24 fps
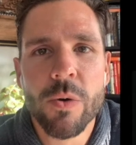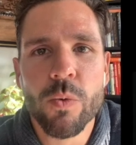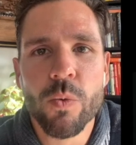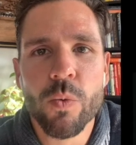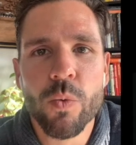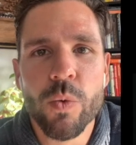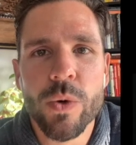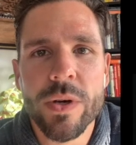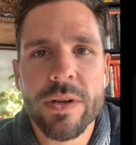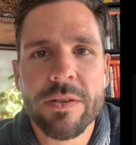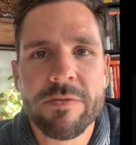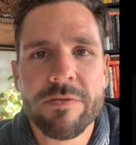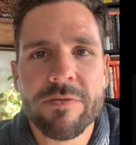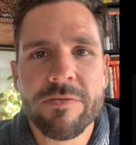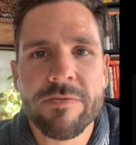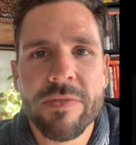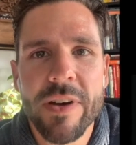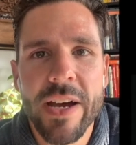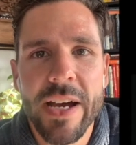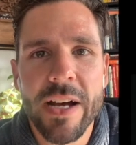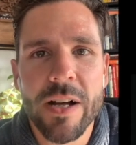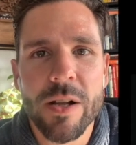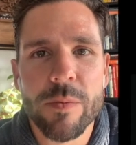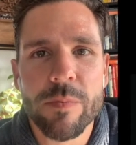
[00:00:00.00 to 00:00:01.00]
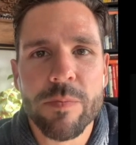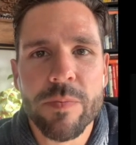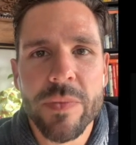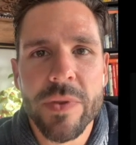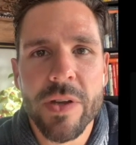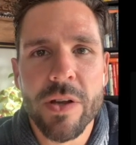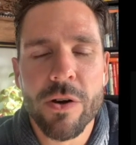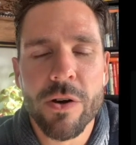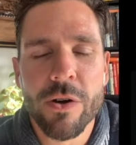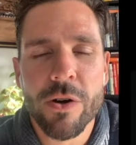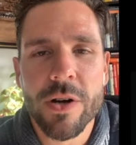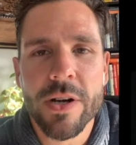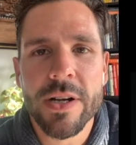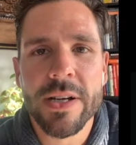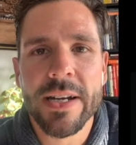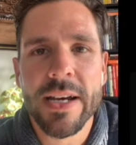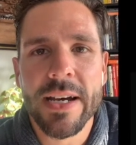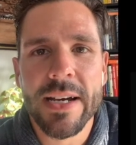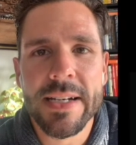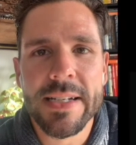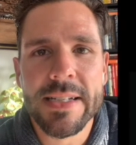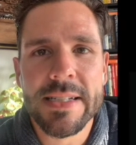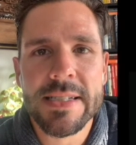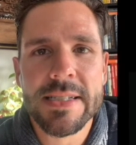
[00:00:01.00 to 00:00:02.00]
We've helped
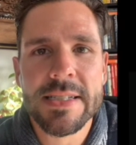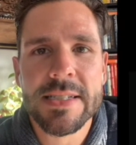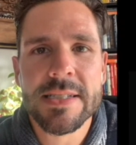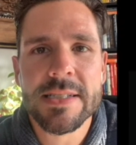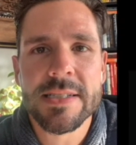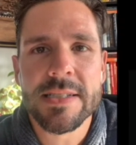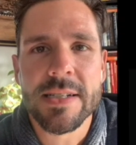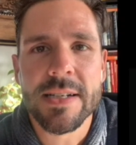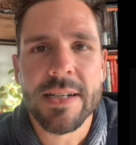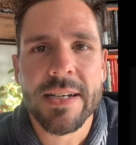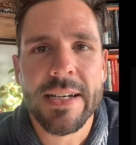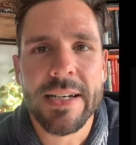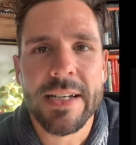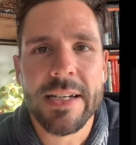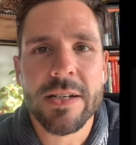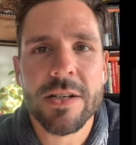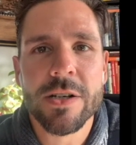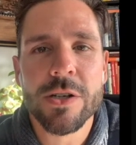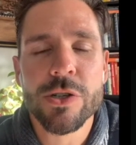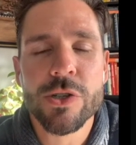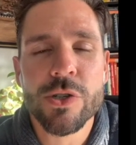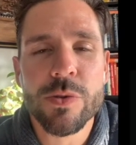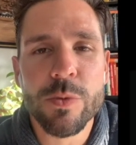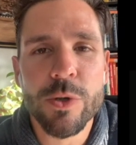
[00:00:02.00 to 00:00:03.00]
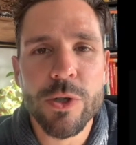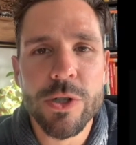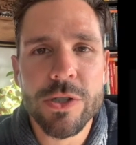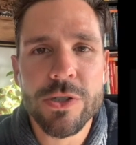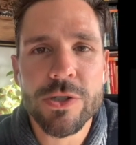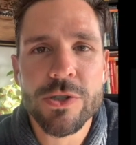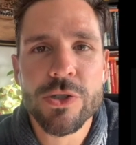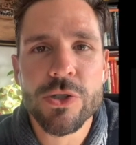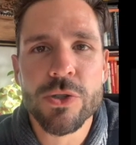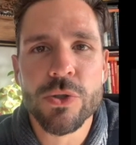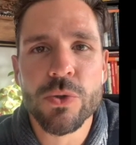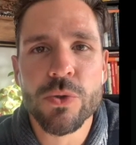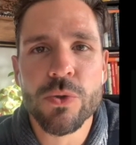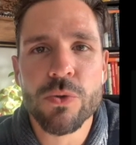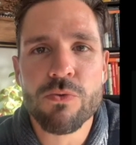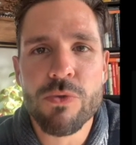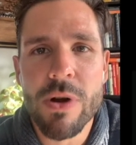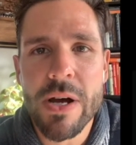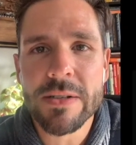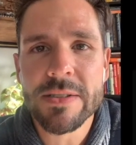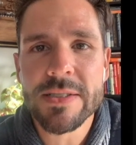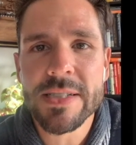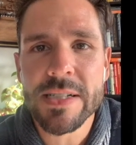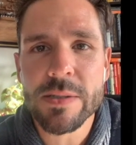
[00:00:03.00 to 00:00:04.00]
organize and contributed to
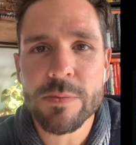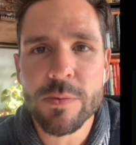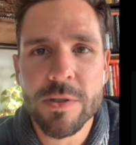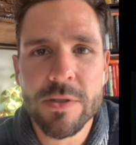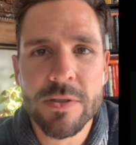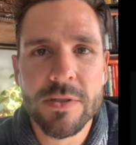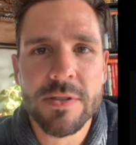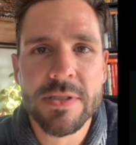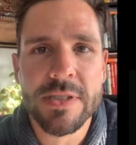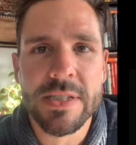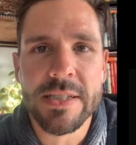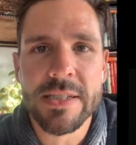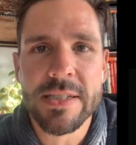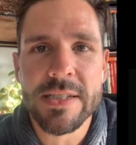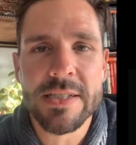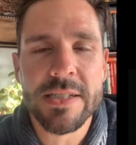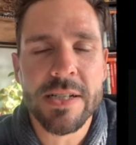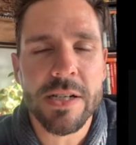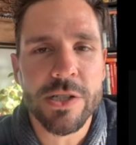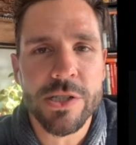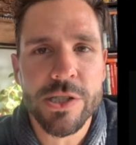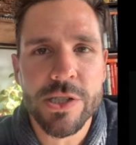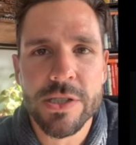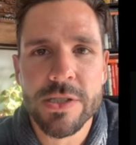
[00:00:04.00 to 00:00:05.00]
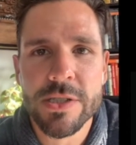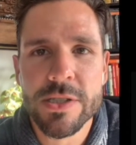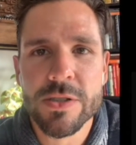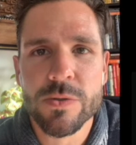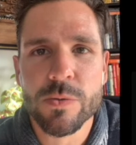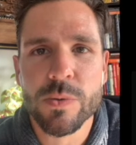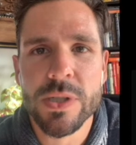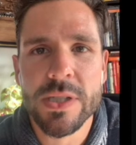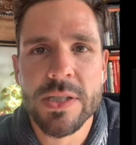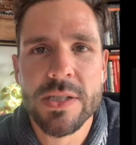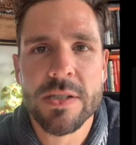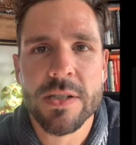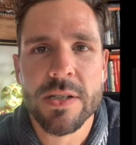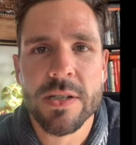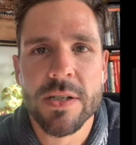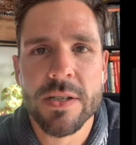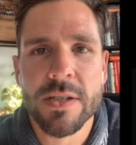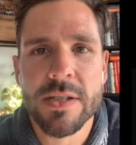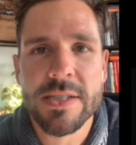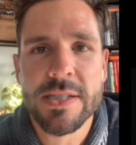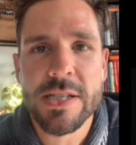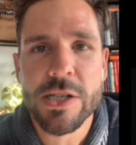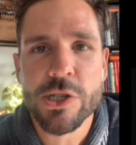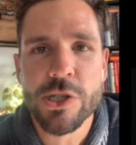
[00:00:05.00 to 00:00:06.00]
roundtables and discussions with
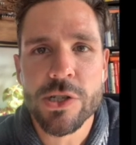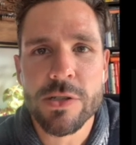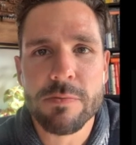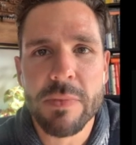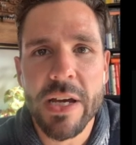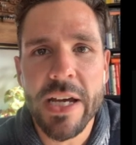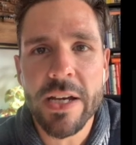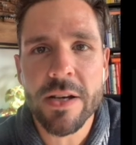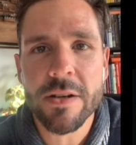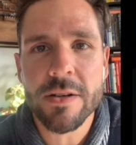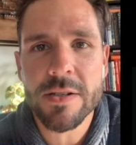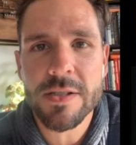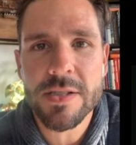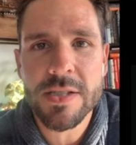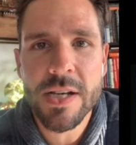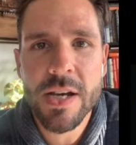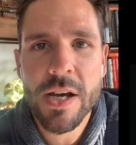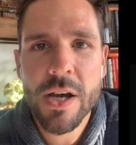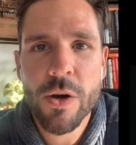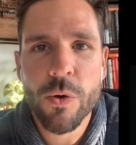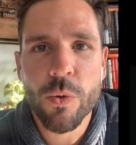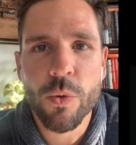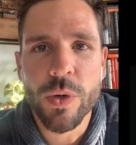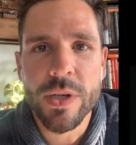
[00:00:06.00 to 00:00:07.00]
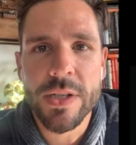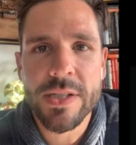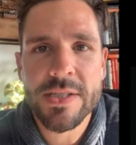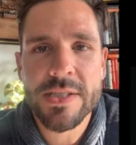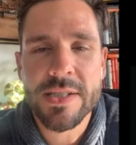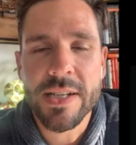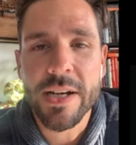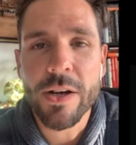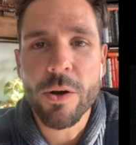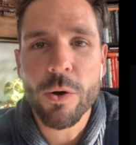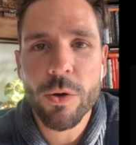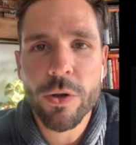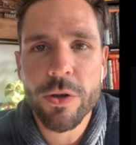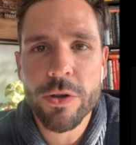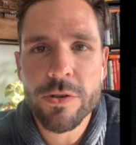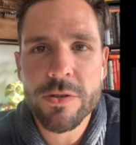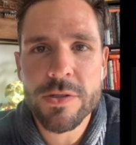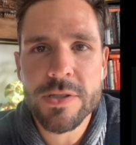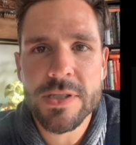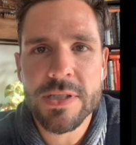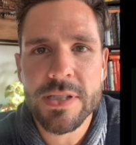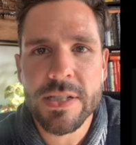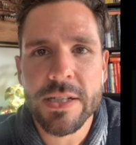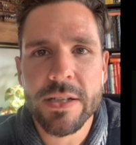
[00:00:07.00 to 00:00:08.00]
decision makers, with
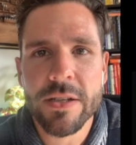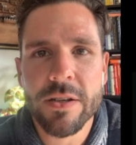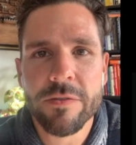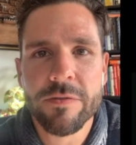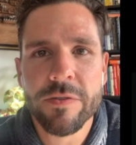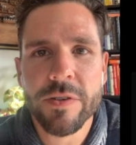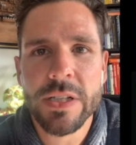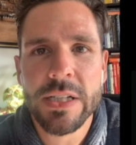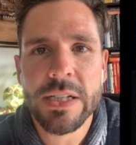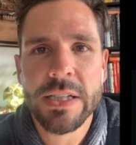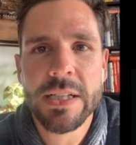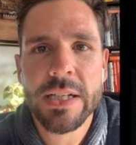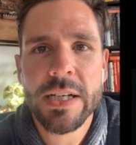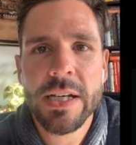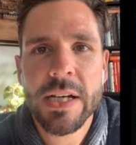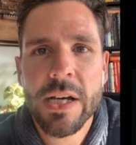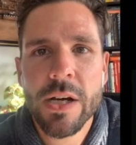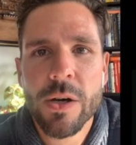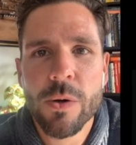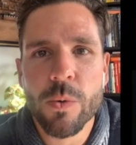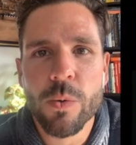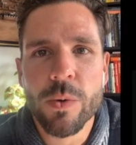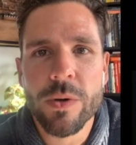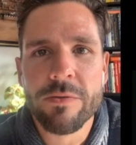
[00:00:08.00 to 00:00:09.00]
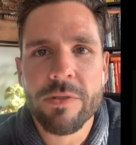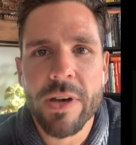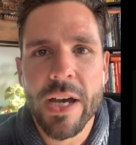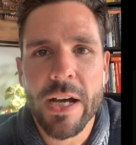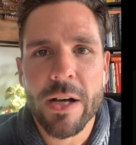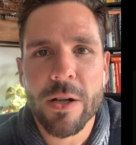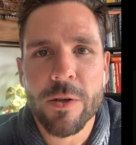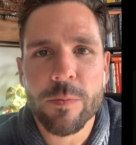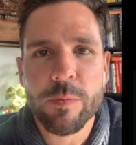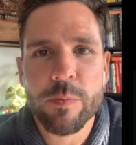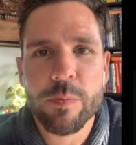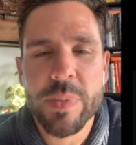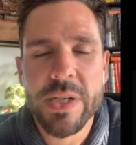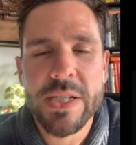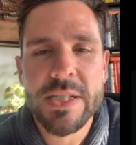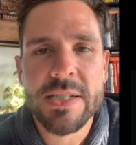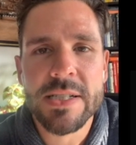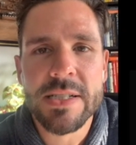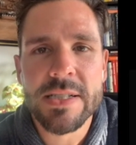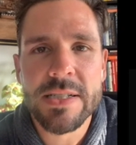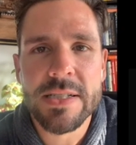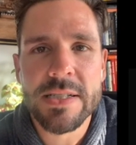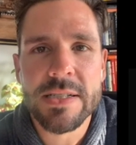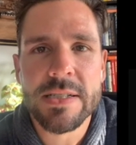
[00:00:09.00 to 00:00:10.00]
stakeholders in the field. We've helped
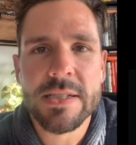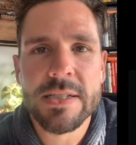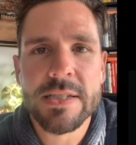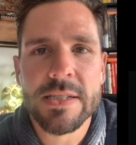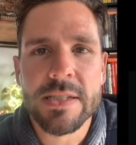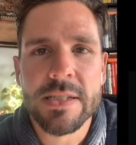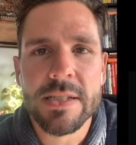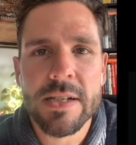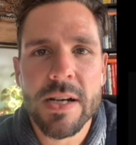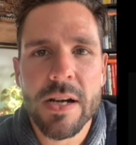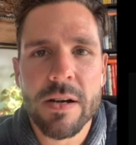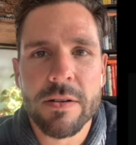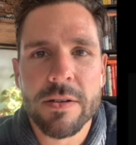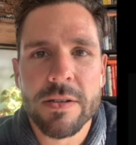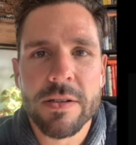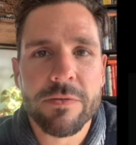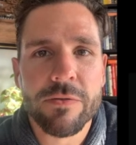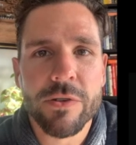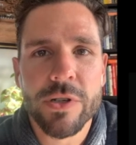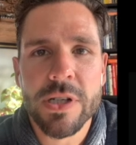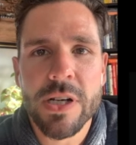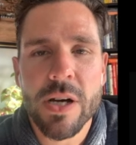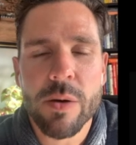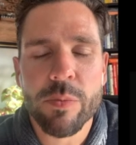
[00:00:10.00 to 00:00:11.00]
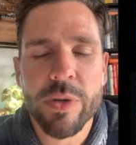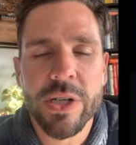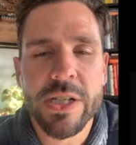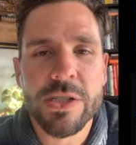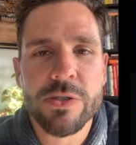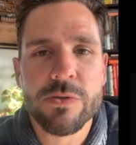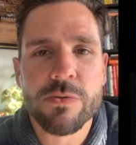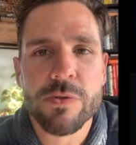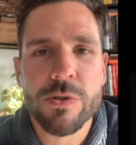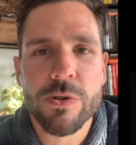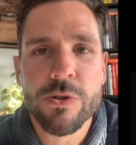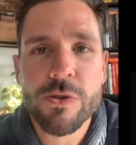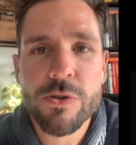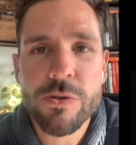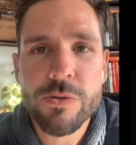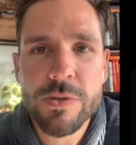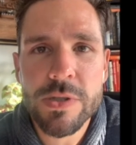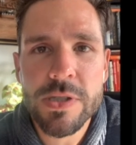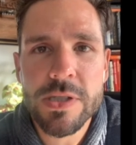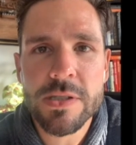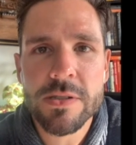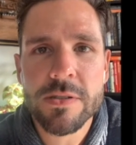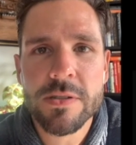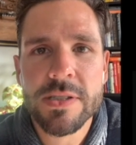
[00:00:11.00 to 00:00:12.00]
businesses and different companies
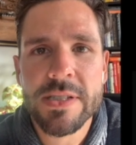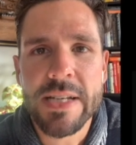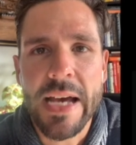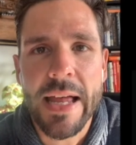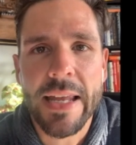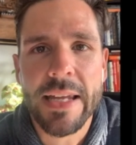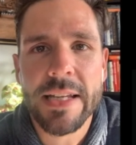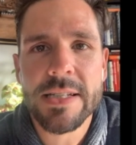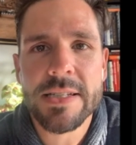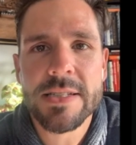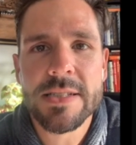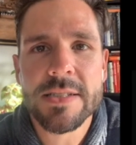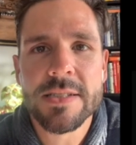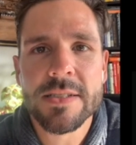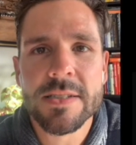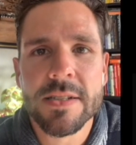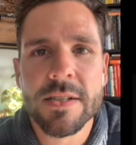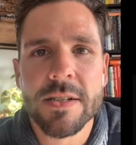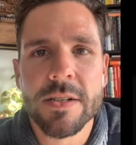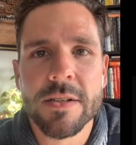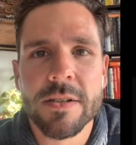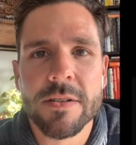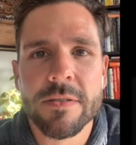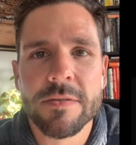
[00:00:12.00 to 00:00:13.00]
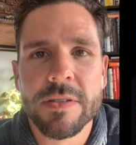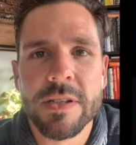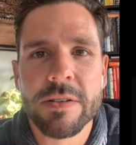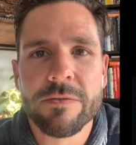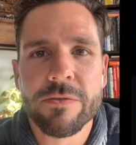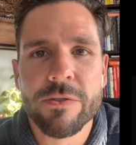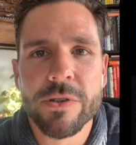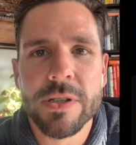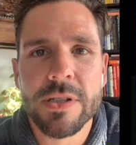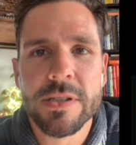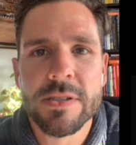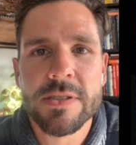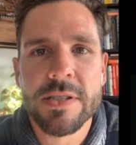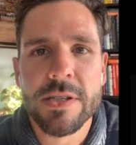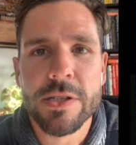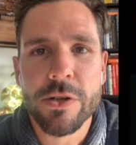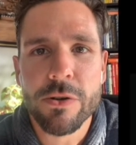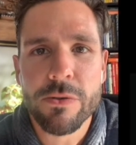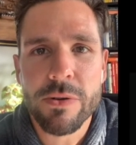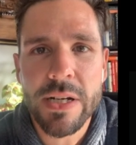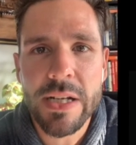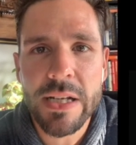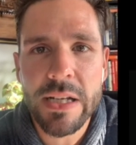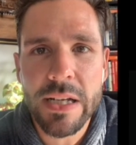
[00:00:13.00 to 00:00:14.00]
recruit talents of different
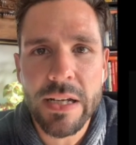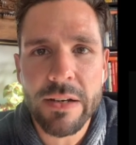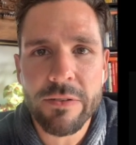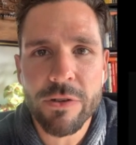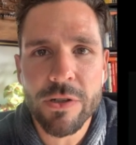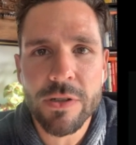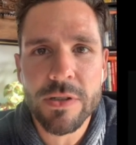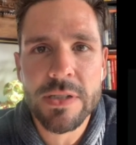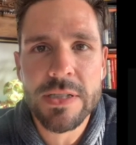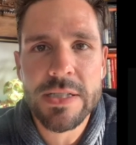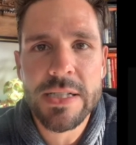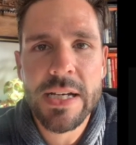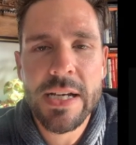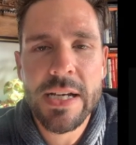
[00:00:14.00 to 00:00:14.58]
seniority levels,